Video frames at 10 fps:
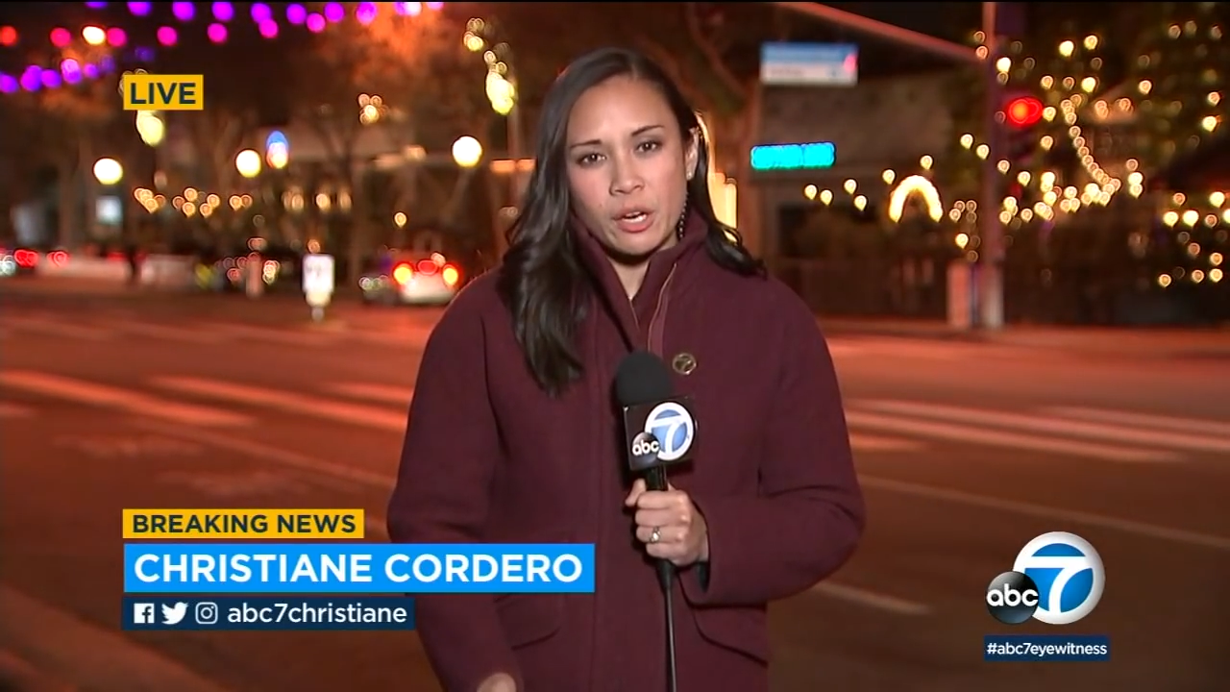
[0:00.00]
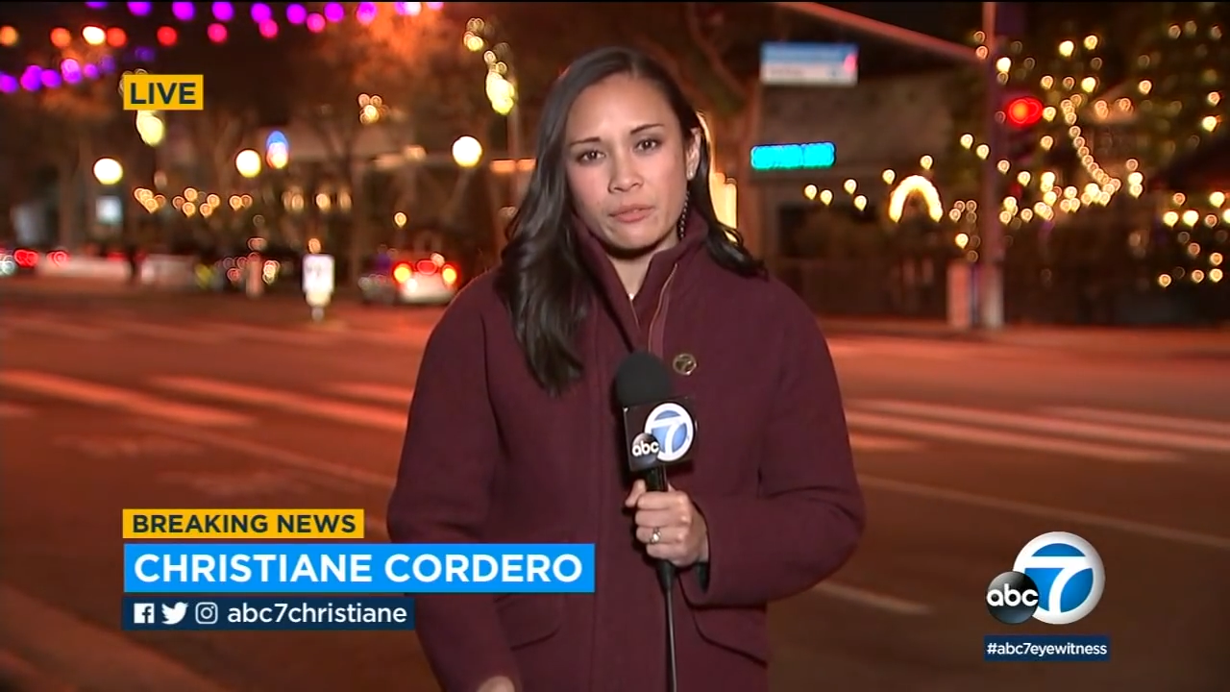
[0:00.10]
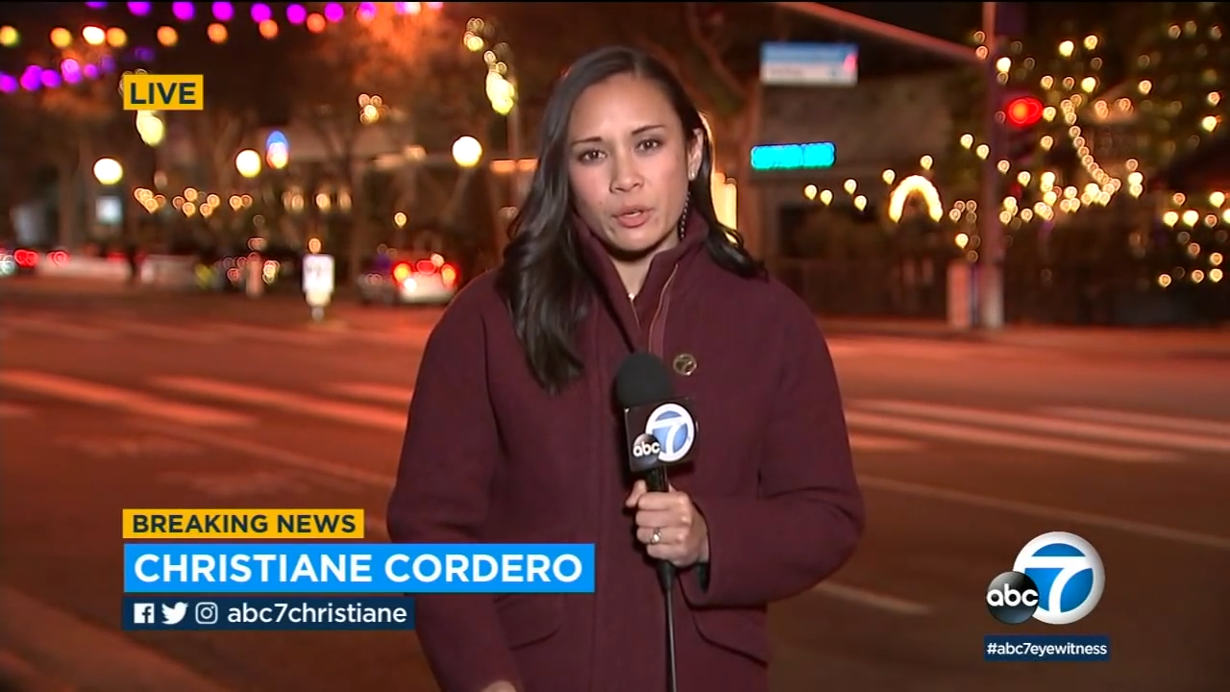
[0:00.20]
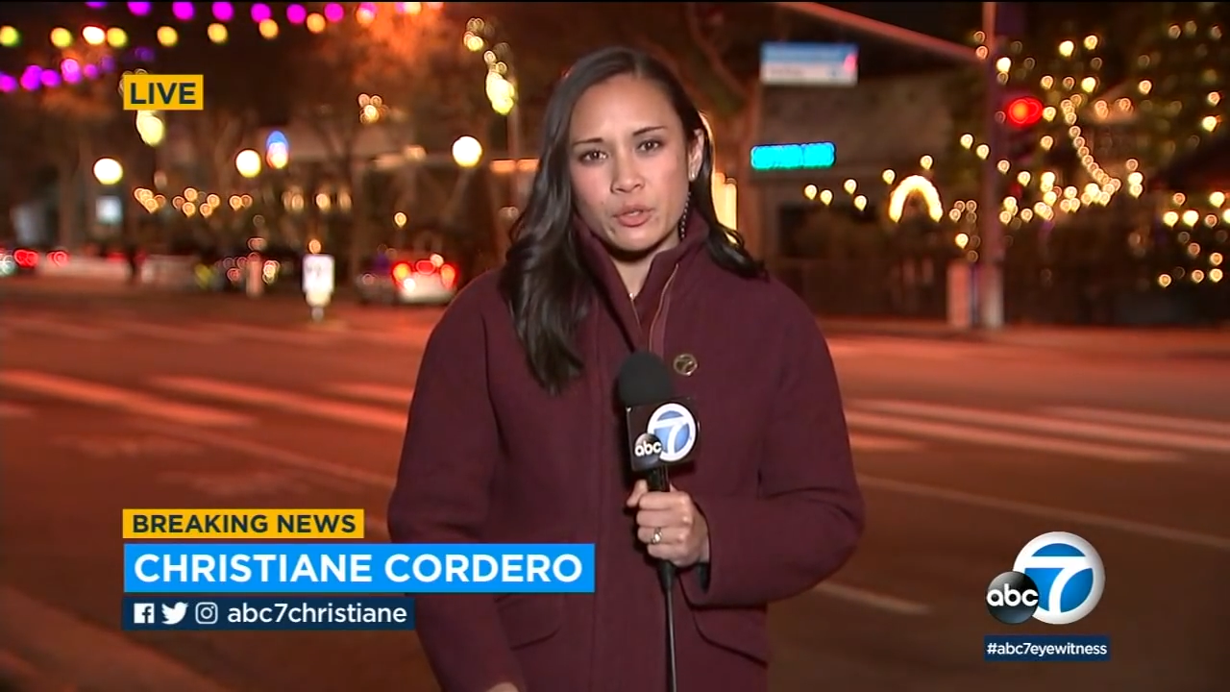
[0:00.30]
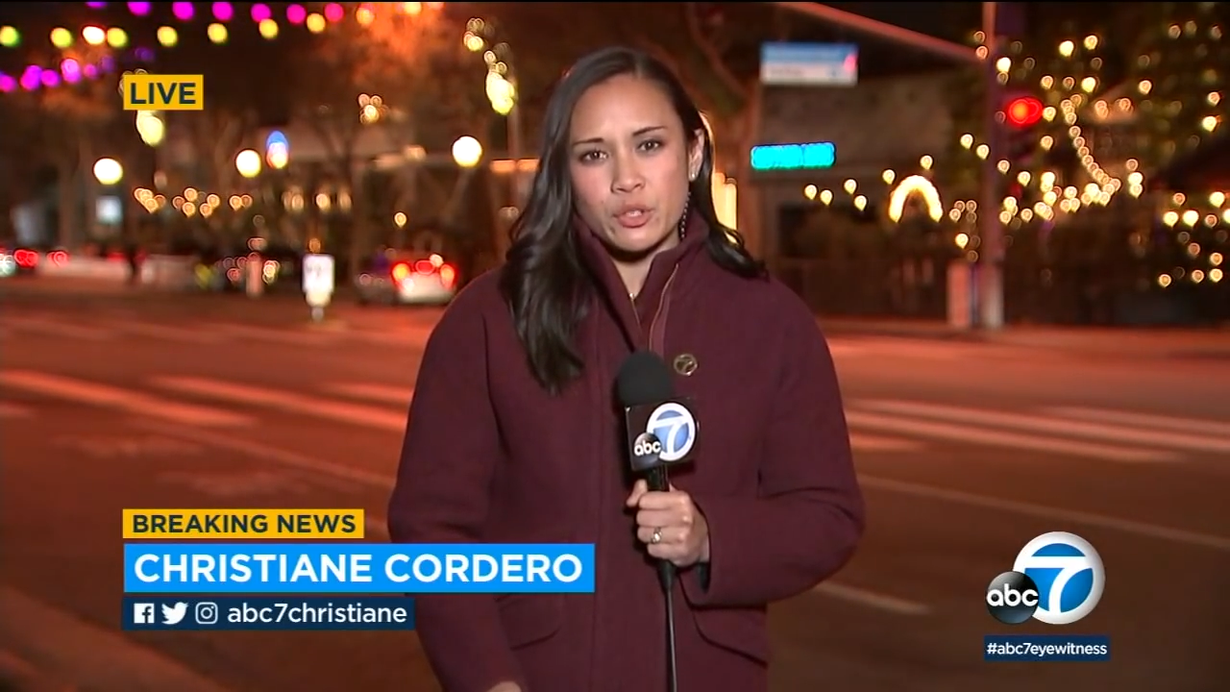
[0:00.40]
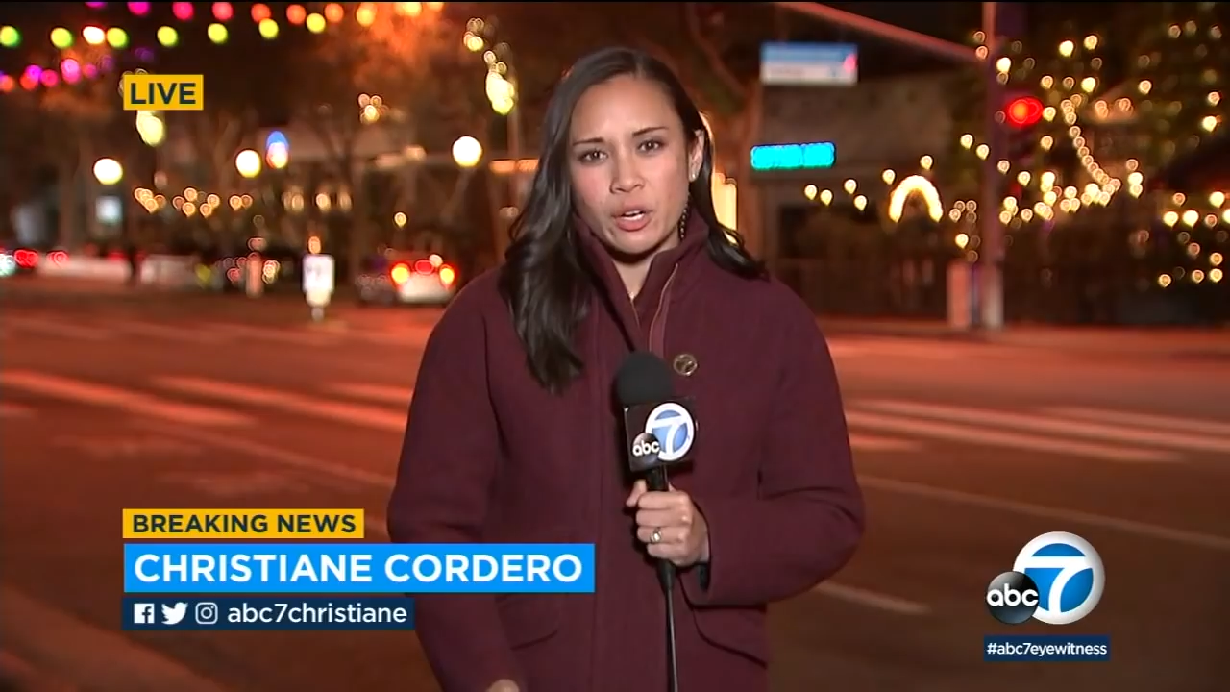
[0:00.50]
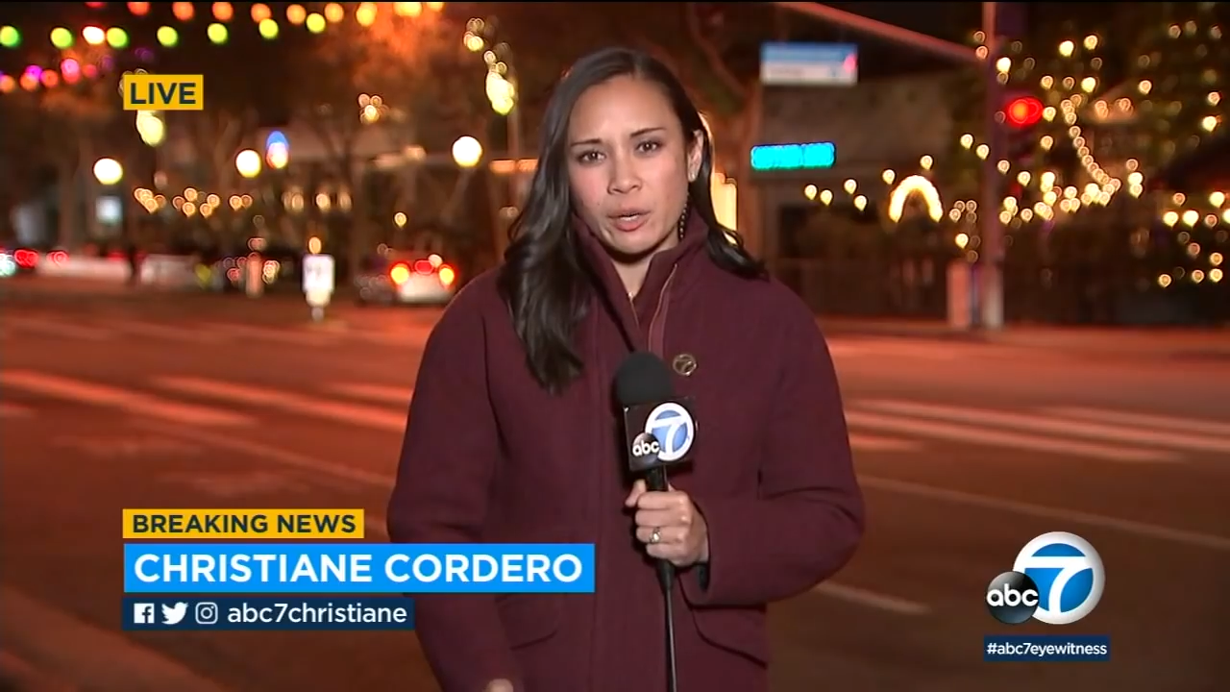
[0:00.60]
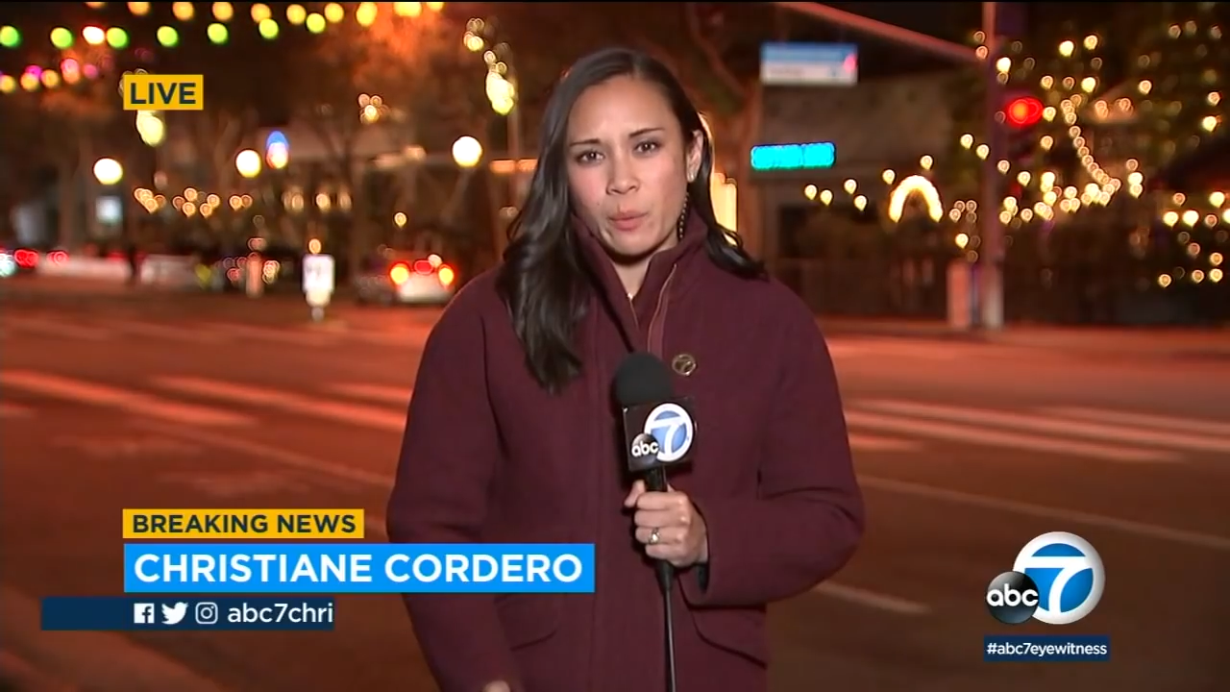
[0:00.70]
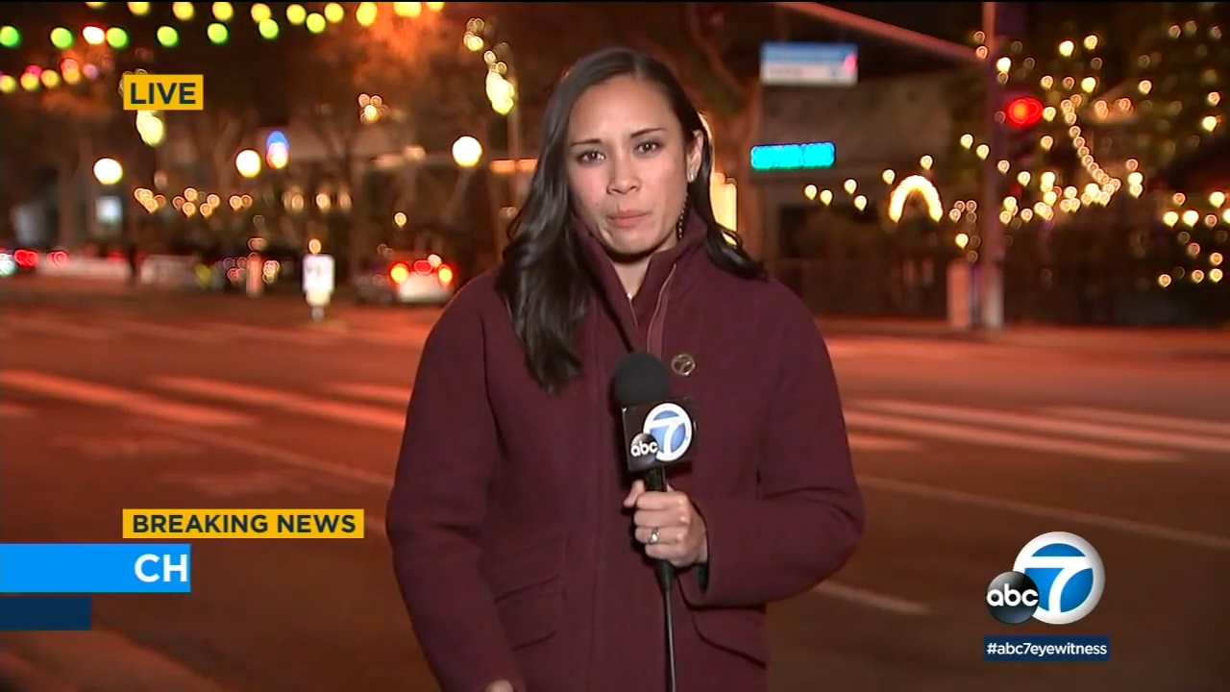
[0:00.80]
of those young